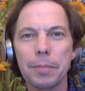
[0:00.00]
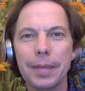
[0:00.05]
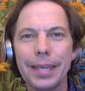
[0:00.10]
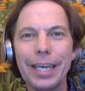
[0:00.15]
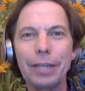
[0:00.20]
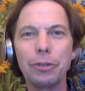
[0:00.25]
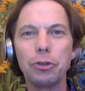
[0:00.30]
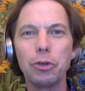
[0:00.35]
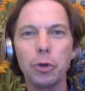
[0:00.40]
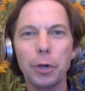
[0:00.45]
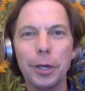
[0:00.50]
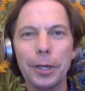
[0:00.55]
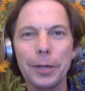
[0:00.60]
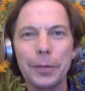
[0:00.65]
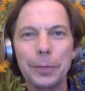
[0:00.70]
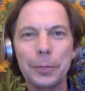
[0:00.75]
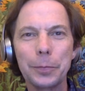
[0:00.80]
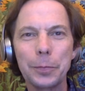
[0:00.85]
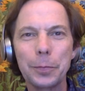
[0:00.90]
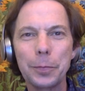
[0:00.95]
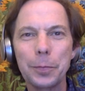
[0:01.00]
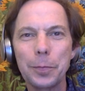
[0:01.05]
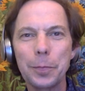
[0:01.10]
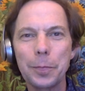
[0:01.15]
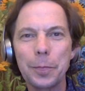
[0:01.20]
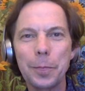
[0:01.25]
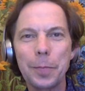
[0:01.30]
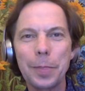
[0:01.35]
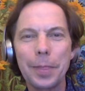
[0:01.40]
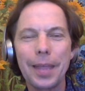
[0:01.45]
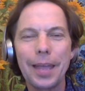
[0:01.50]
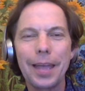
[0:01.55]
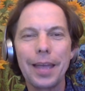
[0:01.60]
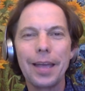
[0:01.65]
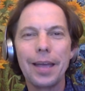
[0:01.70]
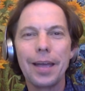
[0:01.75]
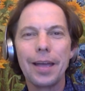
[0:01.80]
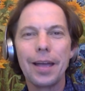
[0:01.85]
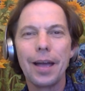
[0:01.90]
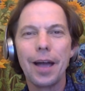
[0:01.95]
get to it.
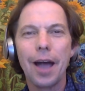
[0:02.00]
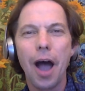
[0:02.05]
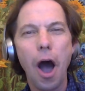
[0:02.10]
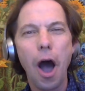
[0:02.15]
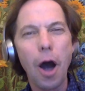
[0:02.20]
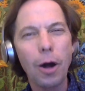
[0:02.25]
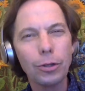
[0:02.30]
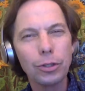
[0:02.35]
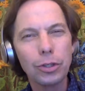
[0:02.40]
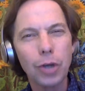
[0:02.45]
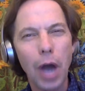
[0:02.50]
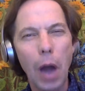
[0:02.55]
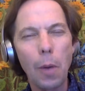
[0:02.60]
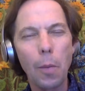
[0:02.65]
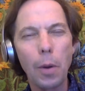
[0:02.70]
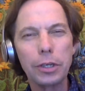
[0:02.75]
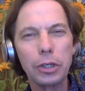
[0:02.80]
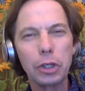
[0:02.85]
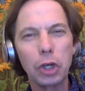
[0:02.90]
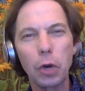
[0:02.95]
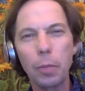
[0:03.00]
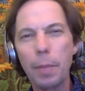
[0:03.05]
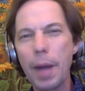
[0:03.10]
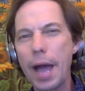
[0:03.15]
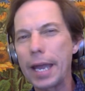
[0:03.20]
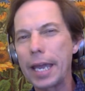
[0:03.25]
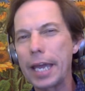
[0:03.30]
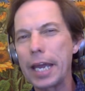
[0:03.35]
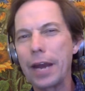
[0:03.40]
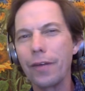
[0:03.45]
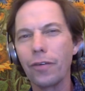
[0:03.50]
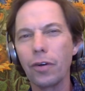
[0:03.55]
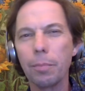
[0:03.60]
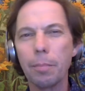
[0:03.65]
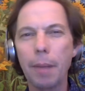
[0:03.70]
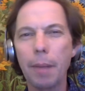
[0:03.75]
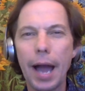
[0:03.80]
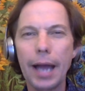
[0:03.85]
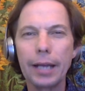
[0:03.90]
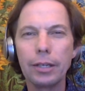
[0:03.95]
Also, I want to go back in and
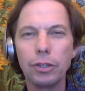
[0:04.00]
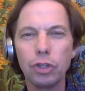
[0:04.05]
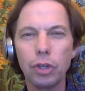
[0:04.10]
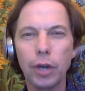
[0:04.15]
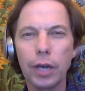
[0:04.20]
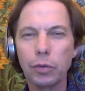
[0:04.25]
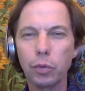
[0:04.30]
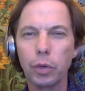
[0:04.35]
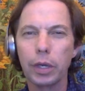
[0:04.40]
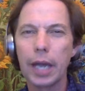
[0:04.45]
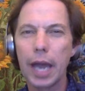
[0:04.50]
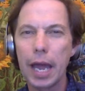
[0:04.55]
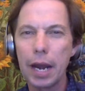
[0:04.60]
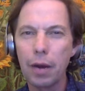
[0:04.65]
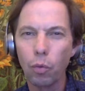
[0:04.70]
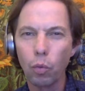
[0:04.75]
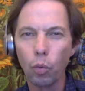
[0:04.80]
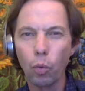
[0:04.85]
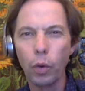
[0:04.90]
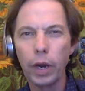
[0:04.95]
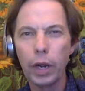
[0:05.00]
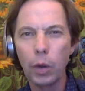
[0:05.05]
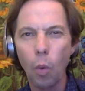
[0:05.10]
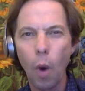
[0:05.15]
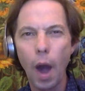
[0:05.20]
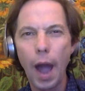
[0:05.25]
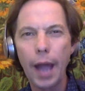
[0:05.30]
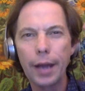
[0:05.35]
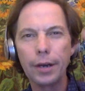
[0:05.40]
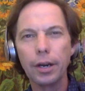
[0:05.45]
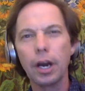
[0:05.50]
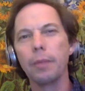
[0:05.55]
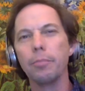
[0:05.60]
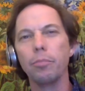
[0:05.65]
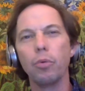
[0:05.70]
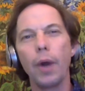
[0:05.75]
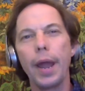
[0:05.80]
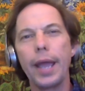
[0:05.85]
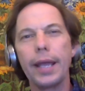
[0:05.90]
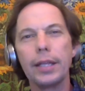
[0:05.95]
remind you as we kind of rewind our
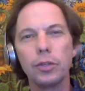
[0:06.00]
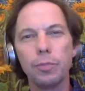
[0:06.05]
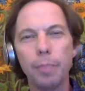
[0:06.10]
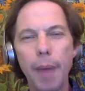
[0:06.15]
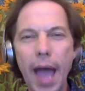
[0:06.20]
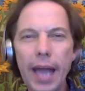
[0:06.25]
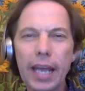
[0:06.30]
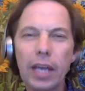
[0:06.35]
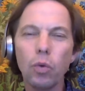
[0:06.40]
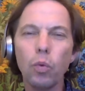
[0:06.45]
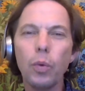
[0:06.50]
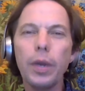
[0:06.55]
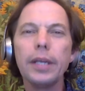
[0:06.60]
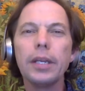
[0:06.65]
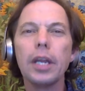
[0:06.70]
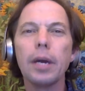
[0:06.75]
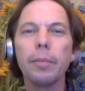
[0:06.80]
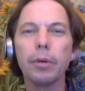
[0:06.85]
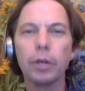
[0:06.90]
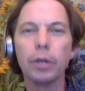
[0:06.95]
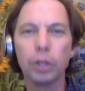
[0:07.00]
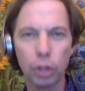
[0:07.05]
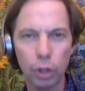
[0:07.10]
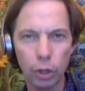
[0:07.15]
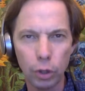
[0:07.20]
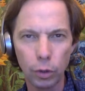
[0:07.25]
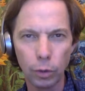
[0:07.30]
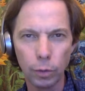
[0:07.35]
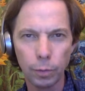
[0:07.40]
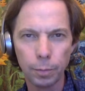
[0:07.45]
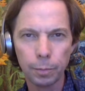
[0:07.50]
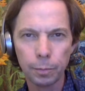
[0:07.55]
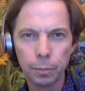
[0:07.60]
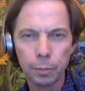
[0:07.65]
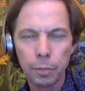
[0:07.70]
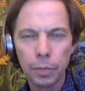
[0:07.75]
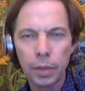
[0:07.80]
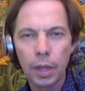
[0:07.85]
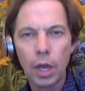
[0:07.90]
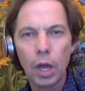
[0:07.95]
brains. Back in week number 2,
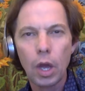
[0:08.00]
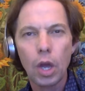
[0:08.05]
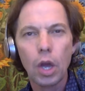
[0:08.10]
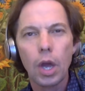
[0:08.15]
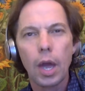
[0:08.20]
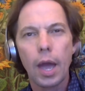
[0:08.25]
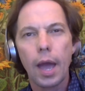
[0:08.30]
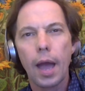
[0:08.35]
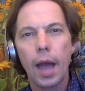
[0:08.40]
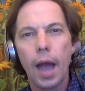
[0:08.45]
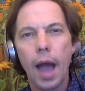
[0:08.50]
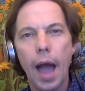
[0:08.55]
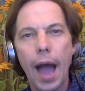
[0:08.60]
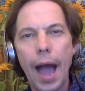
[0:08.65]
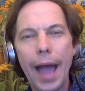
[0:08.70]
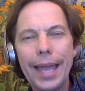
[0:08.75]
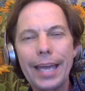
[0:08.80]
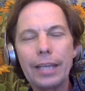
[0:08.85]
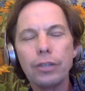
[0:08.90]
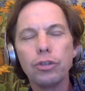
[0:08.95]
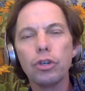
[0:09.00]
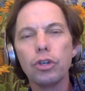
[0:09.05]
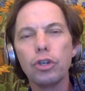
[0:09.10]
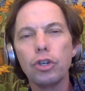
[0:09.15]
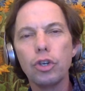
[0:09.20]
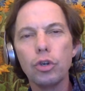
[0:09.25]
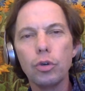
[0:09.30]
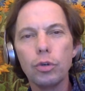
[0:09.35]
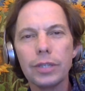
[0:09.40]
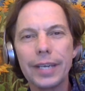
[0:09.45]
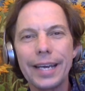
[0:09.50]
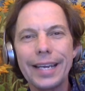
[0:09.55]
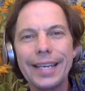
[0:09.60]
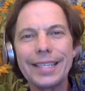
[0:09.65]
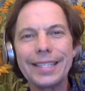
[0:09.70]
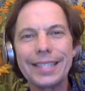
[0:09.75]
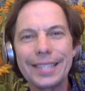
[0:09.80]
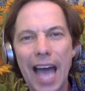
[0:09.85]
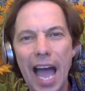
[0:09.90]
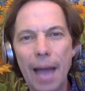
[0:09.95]
I introduced an
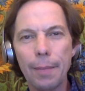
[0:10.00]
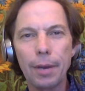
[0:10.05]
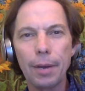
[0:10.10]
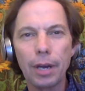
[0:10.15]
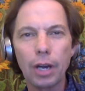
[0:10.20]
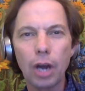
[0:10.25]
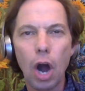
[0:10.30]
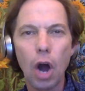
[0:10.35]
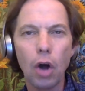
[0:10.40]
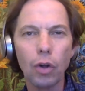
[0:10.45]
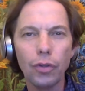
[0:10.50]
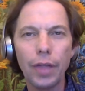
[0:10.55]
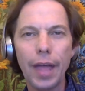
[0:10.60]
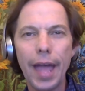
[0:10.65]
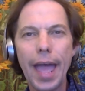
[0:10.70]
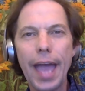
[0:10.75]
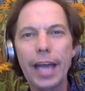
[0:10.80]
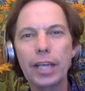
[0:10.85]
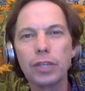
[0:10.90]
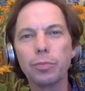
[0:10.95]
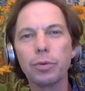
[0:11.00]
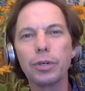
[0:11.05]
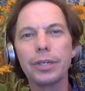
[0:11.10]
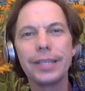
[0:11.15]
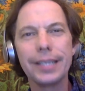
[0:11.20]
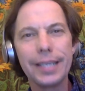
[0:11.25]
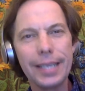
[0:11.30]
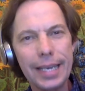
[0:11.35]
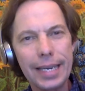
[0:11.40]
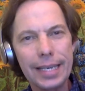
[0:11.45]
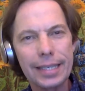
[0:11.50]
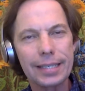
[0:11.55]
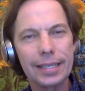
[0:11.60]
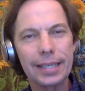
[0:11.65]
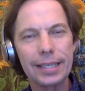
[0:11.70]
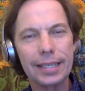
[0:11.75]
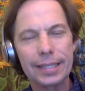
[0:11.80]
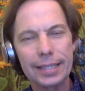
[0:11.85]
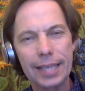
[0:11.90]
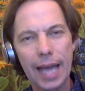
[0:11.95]
assignment called the Expertise
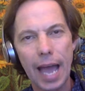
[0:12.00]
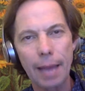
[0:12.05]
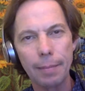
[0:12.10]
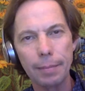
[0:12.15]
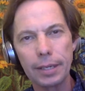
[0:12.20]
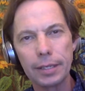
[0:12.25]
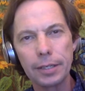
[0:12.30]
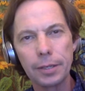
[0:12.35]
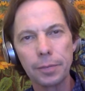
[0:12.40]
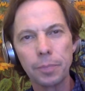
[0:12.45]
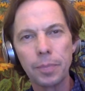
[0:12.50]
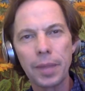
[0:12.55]
Assignment